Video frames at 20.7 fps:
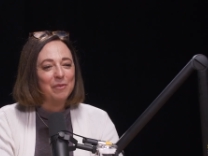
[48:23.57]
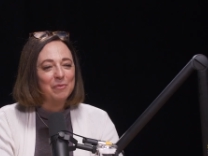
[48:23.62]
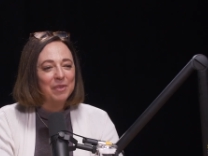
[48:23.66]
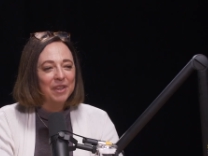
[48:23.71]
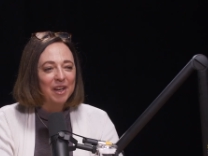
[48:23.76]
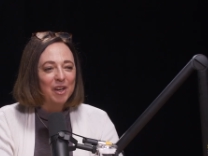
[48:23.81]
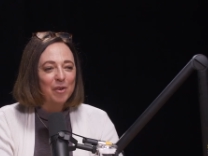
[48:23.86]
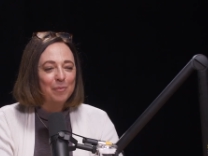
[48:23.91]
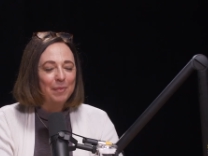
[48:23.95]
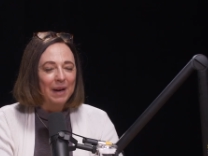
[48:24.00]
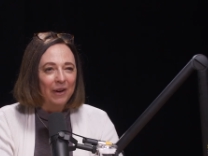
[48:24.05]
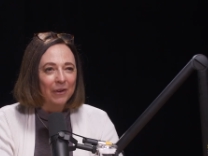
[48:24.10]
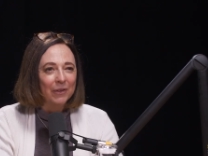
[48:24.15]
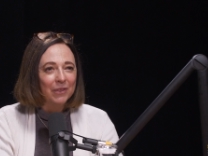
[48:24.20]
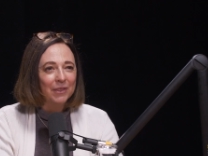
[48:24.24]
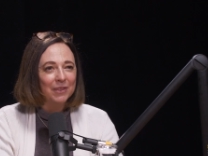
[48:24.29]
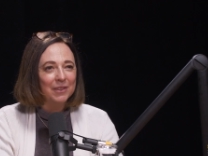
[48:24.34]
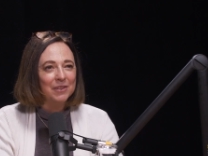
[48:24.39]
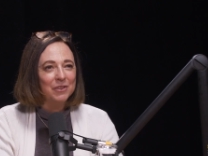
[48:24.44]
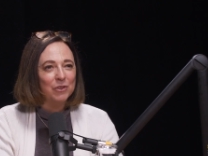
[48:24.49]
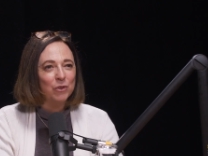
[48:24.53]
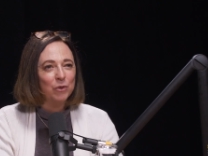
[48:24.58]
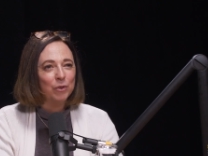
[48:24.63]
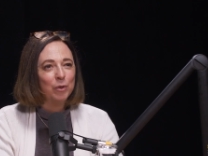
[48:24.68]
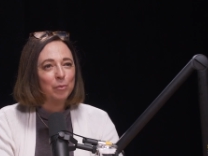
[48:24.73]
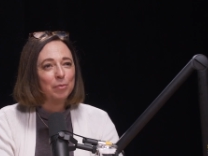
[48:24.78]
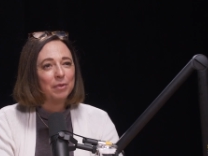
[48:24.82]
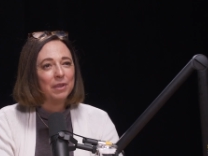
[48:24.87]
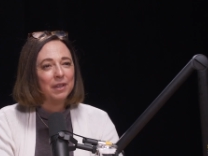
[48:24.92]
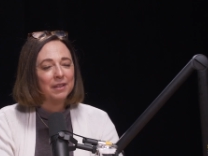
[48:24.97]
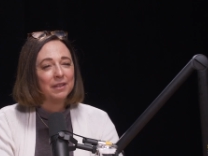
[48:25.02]
something about this
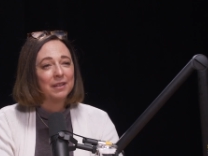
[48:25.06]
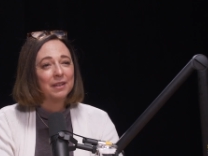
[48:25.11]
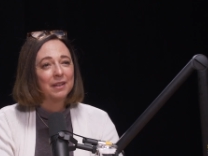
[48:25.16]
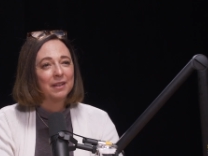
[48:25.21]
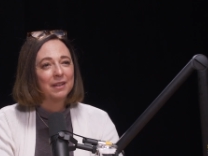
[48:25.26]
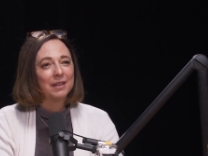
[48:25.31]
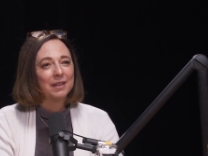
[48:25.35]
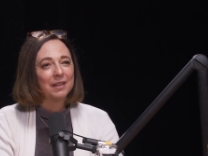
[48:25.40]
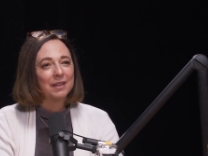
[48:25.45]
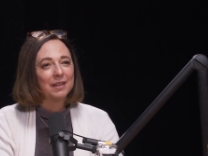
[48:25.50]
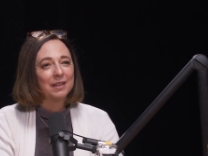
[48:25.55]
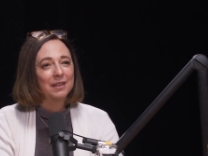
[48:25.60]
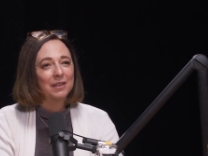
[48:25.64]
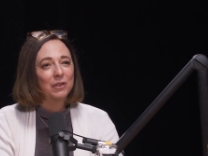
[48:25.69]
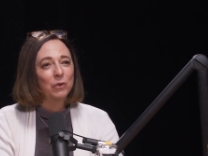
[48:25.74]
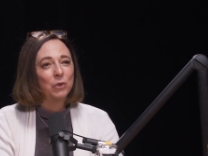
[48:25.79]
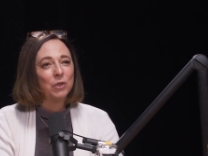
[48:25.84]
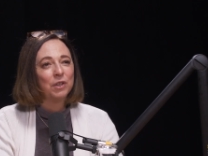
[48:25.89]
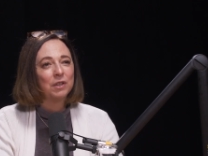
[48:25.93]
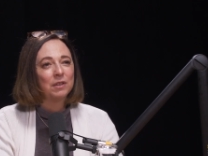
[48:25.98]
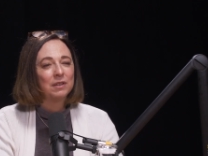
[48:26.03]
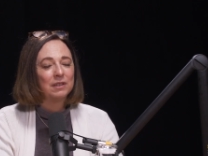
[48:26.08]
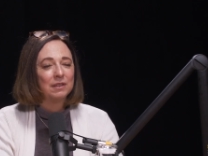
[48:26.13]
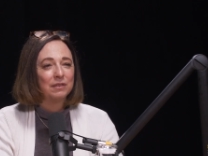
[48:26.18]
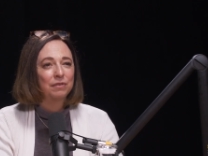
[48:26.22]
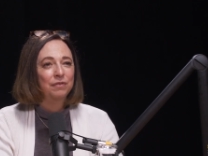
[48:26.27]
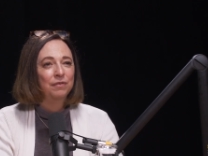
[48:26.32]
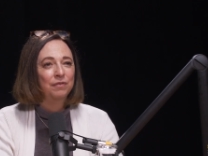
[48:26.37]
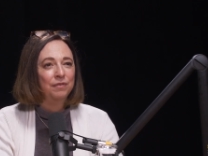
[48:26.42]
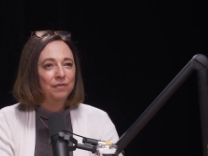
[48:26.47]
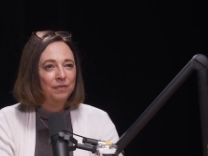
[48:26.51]
group that you could
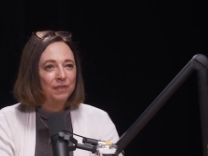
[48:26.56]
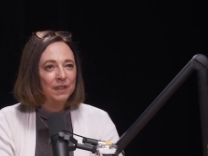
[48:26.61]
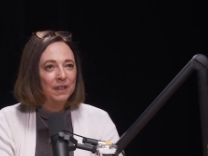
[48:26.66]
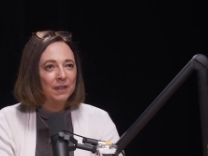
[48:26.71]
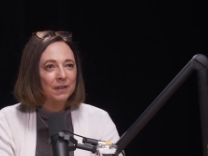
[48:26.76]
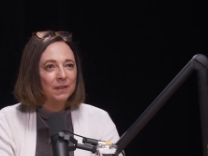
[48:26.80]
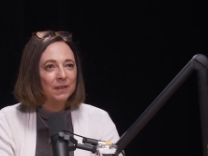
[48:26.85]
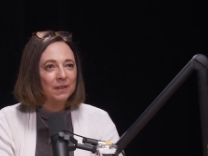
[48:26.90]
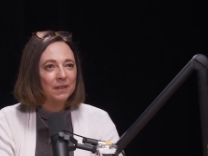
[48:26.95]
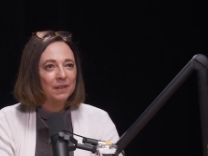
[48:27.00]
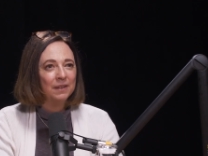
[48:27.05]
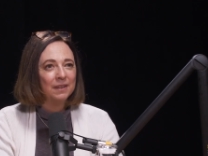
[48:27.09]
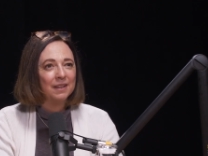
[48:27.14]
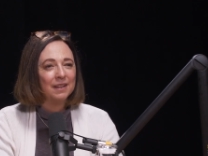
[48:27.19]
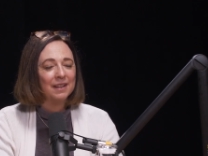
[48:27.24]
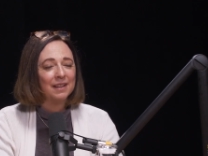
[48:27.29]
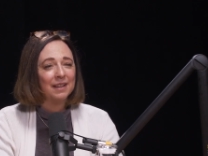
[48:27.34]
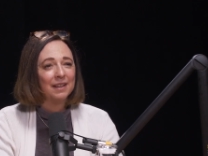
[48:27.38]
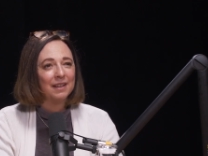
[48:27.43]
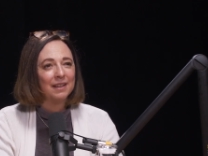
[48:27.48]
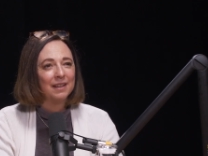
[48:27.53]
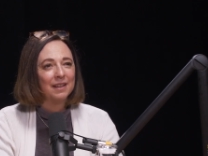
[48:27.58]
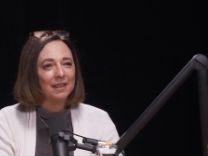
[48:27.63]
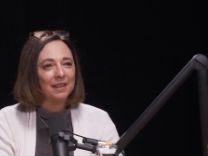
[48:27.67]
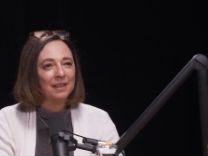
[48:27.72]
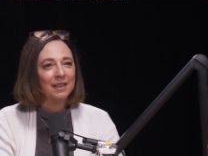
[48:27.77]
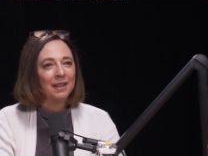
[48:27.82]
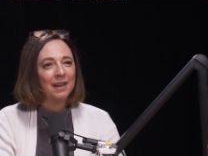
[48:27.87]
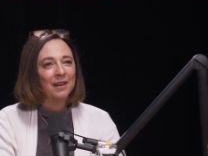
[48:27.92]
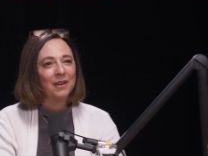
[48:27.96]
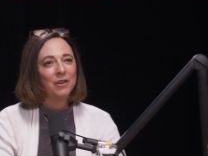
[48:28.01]
feel
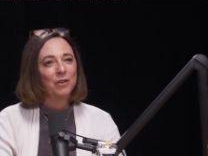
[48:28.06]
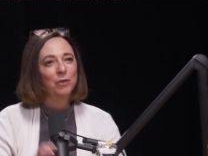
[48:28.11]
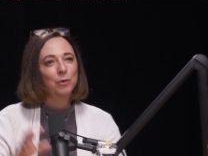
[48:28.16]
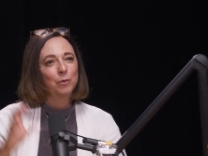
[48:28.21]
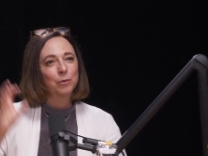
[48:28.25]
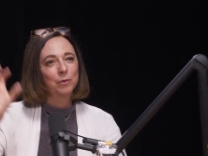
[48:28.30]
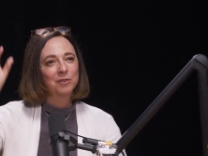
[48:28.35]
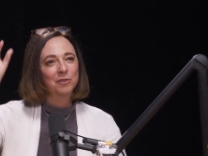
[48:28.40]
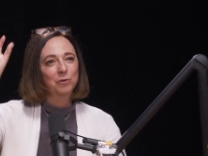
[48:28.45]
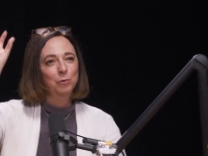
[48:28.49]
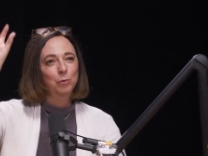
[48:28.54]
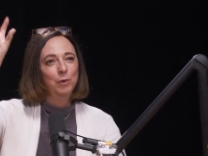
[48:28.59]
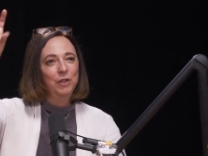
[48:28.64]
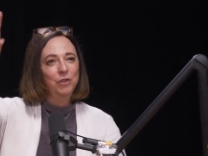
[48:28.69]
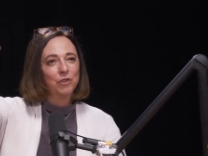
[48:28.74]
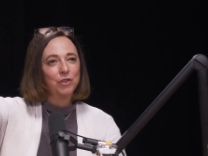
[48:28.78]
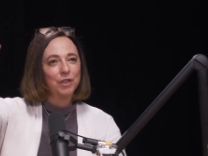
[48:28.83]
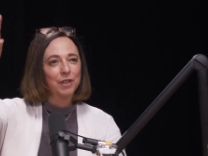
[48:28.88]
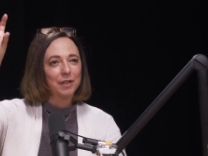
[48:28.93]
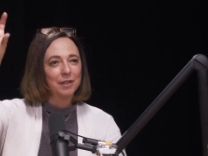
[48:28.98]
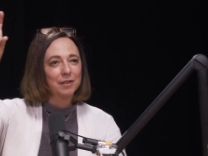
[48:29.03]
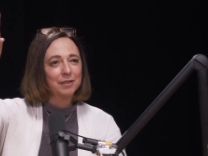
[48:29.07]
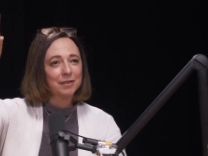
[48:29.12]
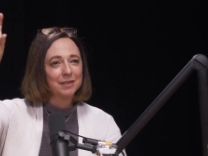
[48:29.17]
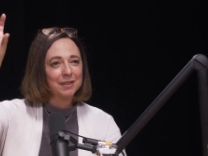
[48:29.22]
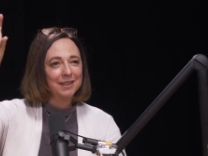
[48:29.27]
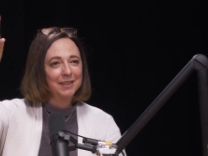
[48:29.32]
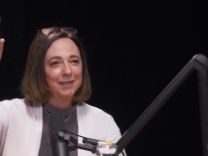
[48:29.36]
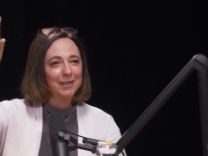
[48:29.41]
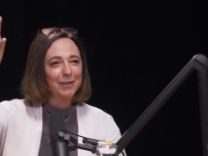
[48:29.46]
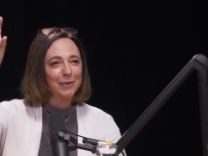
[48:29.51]
they're reaching,
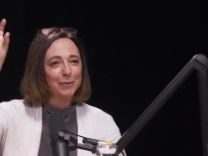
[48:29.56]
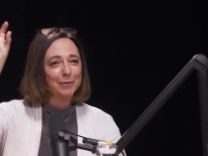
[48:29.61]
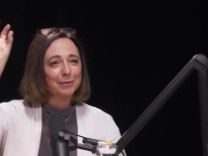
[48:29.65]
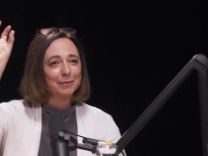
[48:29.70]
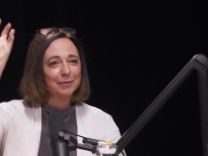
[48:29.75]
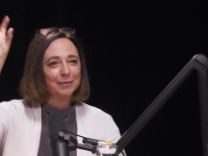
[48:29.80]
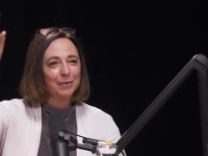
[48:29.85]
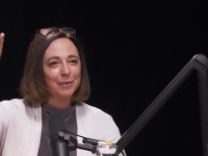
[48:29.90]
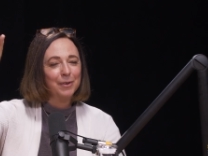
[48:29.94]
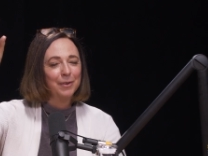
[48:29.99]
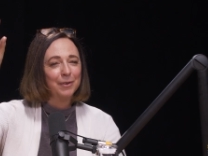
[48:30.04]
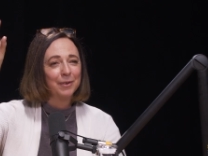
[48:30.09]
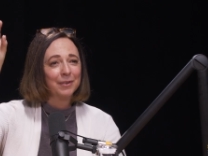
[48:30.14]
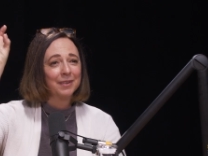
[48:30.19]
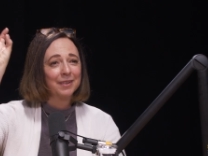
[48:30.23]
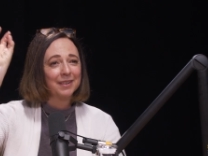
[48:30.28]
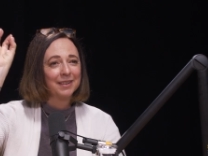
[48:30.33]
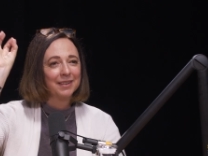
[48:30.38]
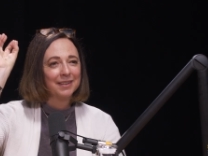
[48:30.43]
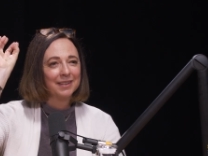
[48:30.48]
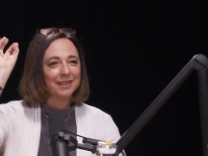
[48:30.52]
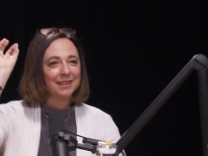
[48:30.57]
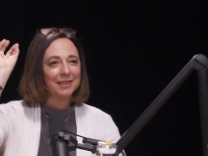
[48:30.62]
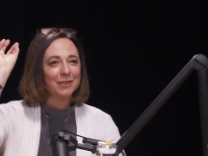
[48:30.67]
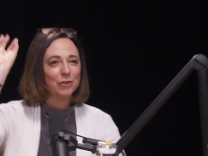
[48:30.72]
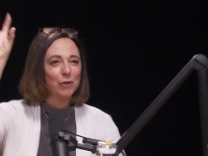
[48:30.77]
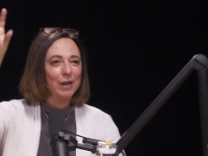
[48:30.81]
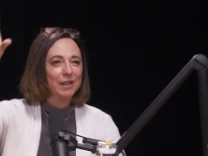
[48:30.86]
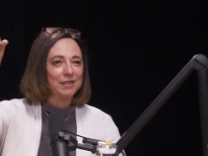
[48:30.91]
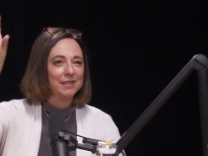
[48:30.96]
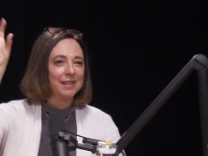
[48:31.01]
you know, for
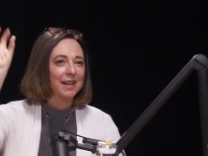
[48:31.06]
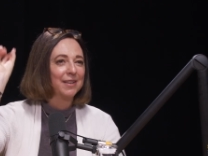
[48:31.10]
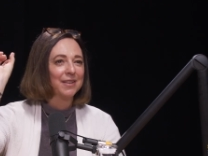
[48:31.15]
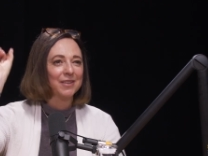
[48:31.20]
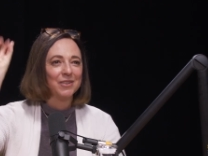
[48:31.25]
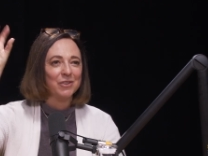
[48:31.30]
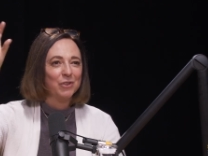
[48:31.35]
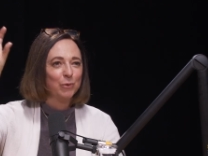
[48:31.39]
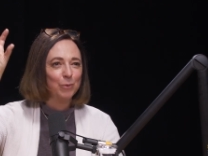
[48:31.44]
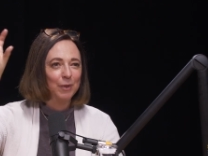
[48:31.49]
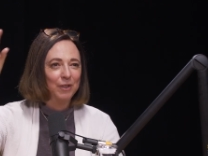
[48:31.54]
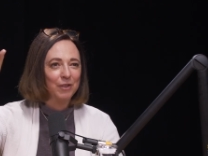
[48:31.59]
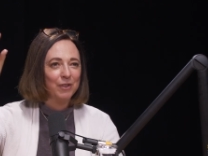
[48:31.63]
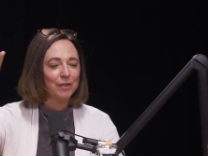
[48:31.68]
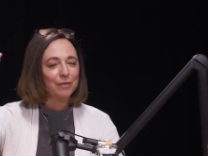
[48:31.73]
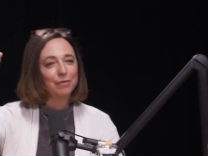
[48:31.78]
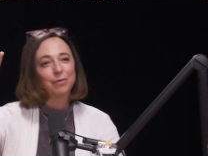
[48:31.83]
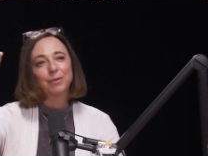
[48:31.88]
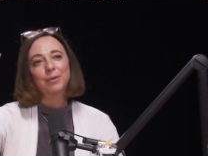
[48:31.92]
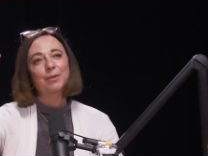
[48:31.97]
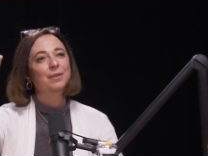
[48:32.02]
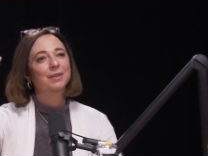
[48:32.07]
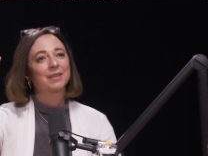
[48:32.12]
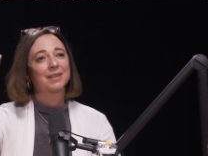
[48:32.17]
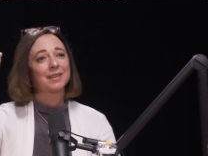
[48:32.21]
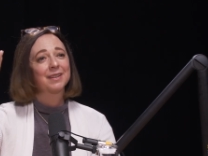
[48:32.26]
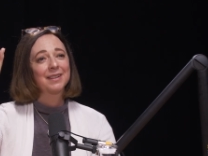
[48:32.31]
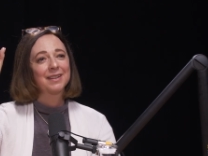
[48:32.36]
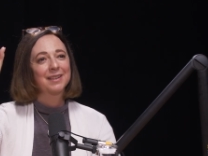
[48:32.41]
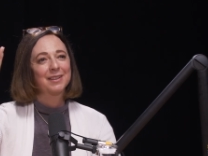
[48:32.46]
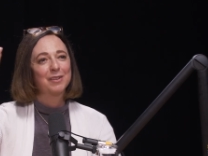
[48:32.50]
mm-hmm. transcendence or reaching for
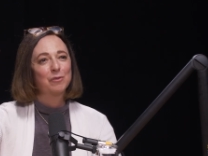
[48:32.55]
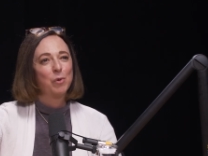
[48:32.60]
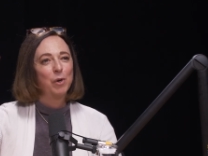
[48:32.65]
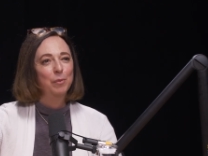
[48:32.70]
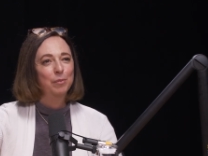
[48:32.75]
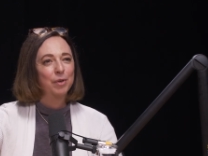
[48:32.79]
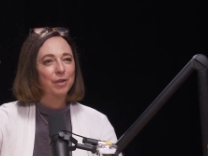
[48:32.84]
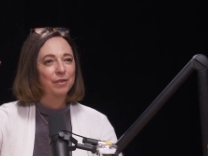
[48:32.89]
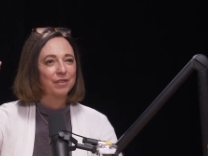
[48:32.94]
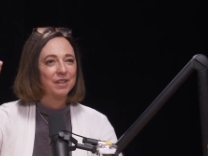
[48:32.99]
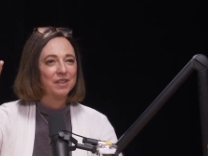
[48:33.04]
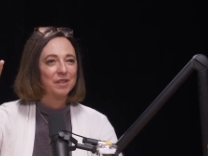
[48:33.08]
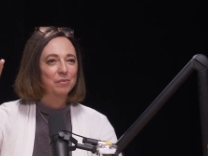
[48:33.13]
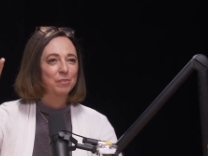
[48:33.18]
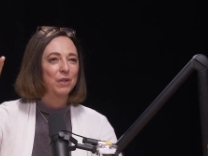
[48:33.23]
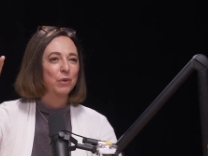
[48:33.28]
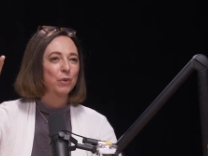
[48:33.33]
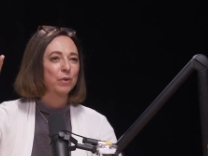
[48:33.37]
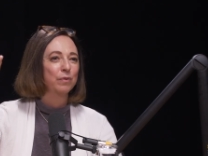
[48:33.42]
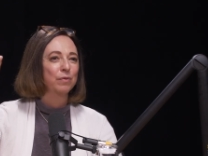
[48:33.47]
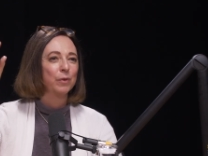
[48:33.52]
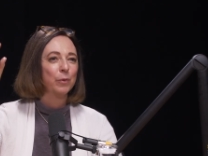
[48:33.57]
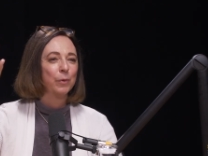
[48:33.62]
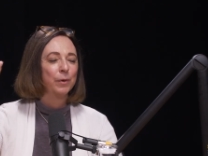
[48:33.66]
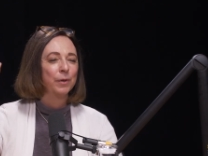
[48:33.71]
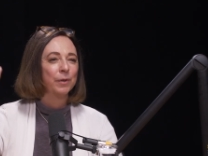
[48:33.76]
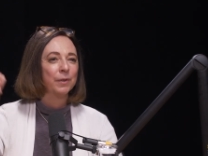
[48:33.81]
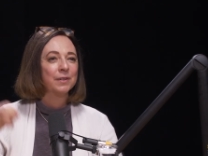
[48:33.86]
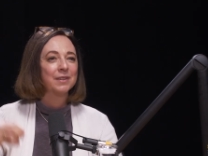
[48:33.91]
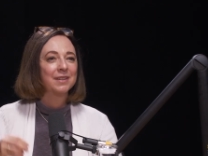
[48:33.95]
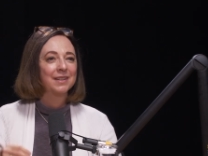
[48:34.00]
the more perfect and beautiful
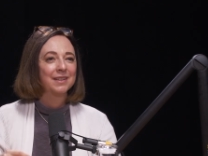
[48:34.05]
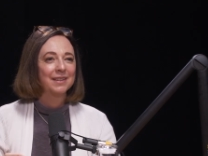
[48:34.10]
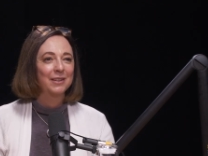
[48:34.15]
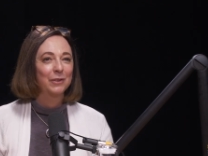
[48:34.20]
world.